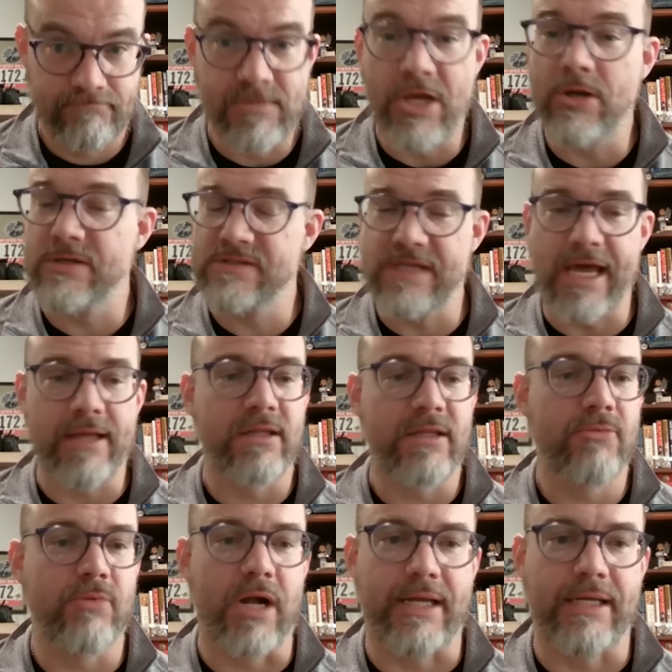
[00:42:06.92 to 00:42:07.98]
You're
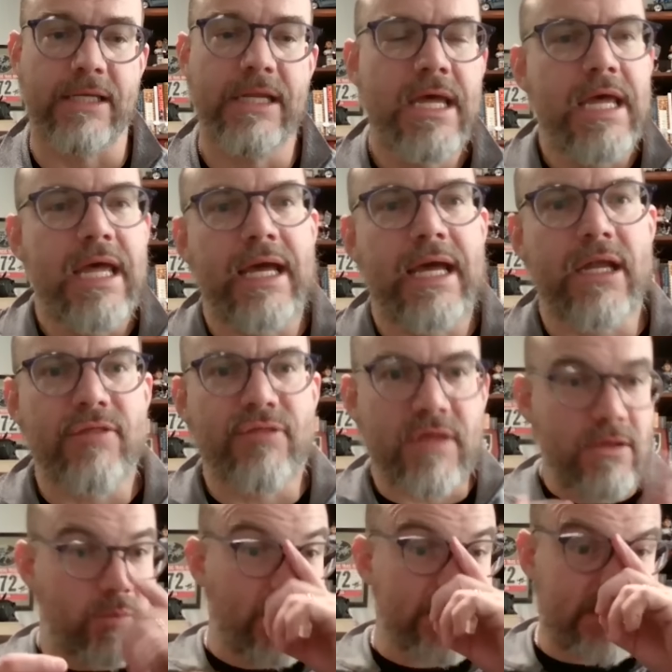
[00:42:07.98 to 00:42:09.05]
exactly right. Yeah. And I
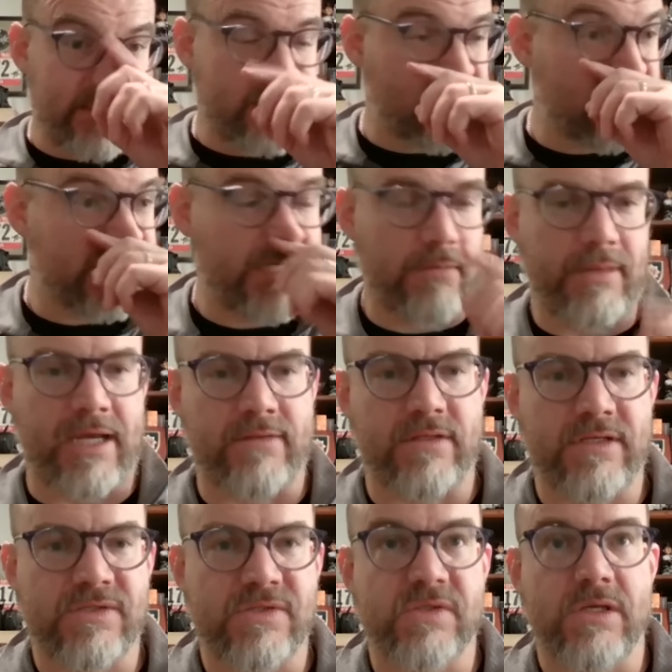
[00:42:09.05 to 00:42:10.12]
think what's interesting about
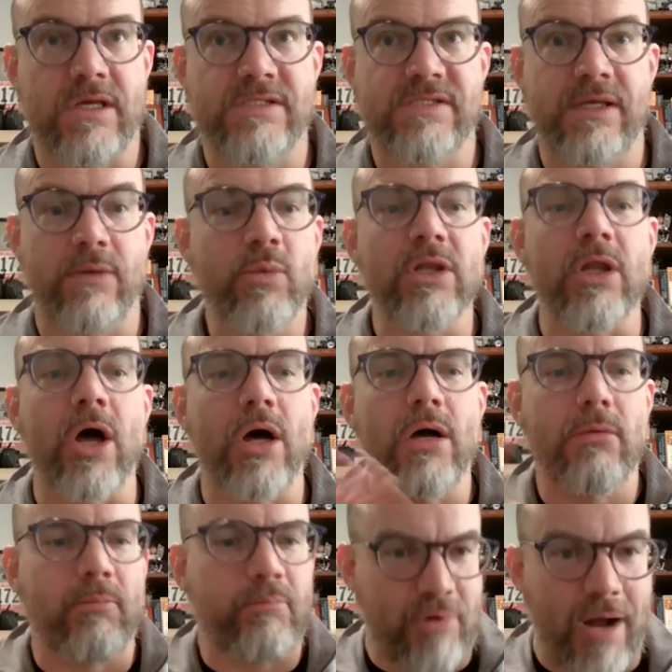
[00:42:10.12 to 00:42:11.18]
this is it will
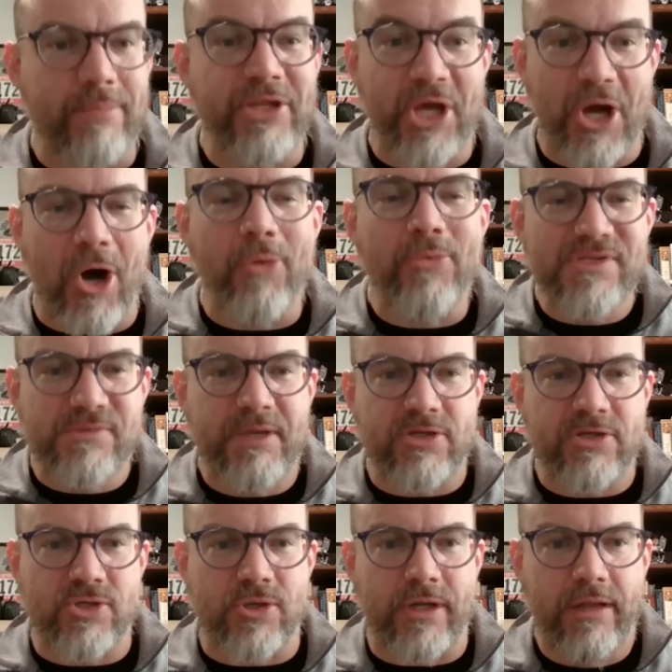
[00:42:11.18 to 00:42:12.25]
probably always be
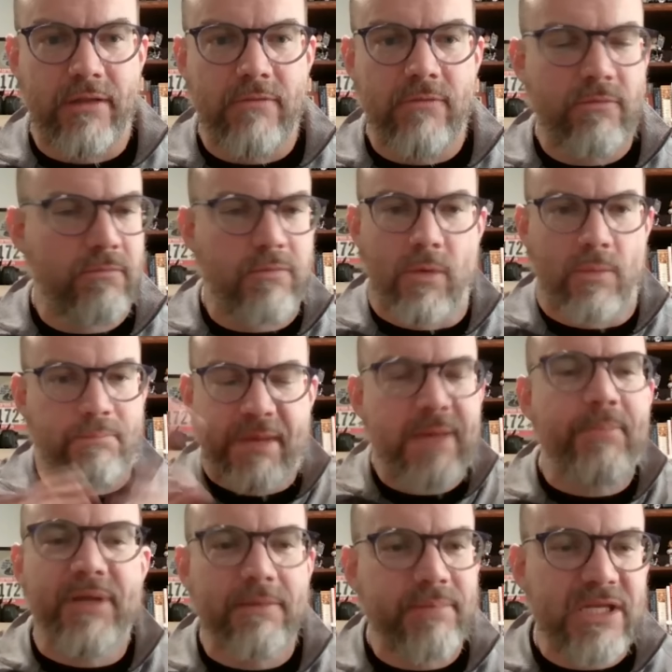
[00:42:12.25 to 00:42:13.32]
a journey. Yeah.
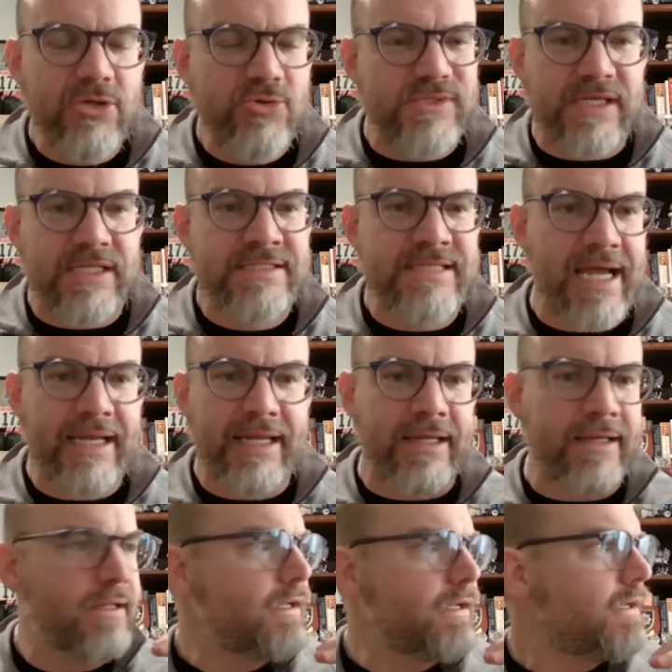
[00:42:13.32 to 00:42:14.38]
People have been using
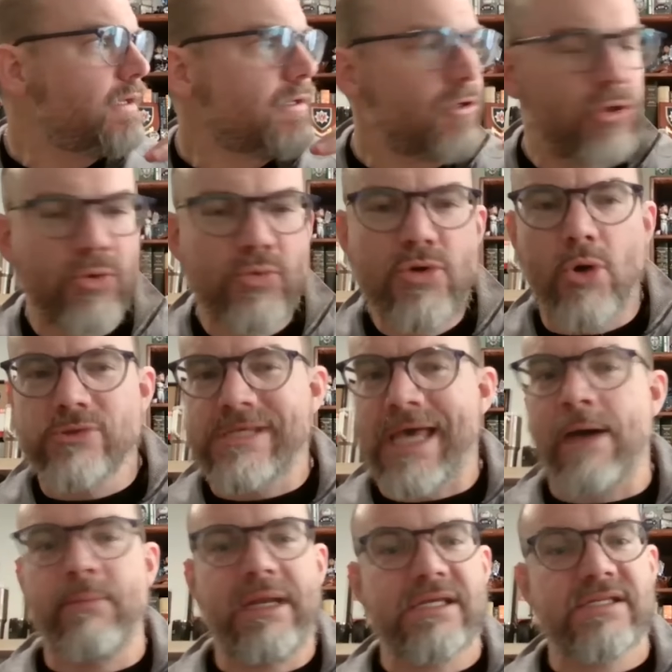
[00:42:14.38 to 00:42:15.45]
data who knows
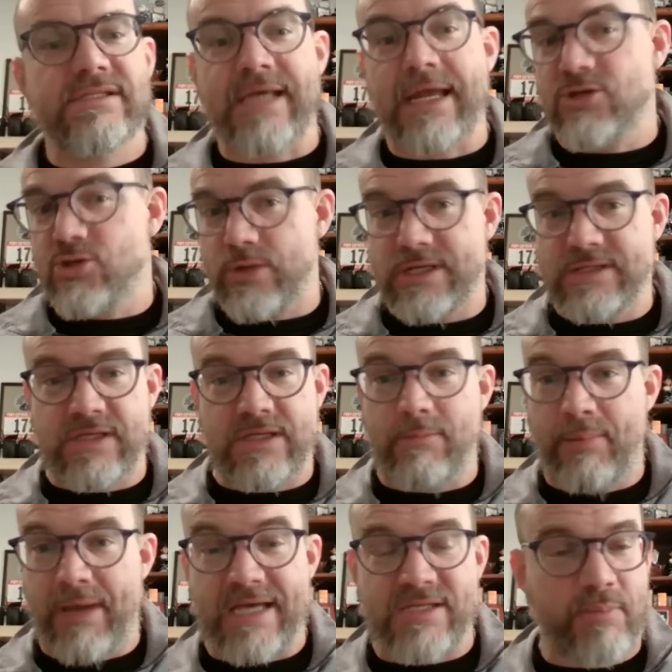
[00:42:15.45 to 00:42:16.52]
how many centuries in the
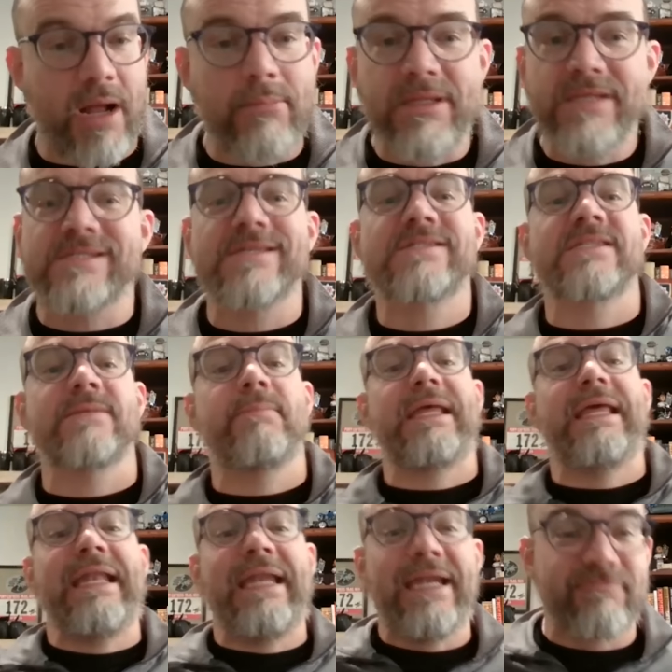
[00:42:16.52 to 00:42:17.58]
past, probably since the
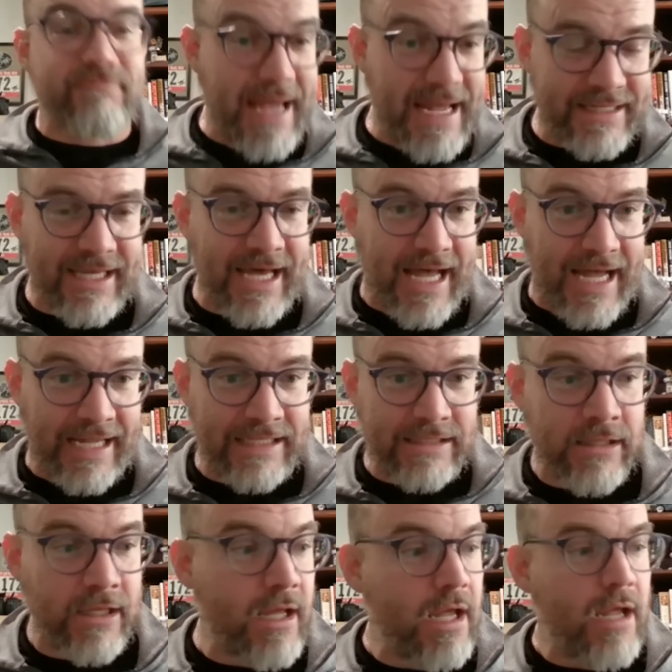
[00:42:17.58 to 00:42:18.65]
beginning of mankind.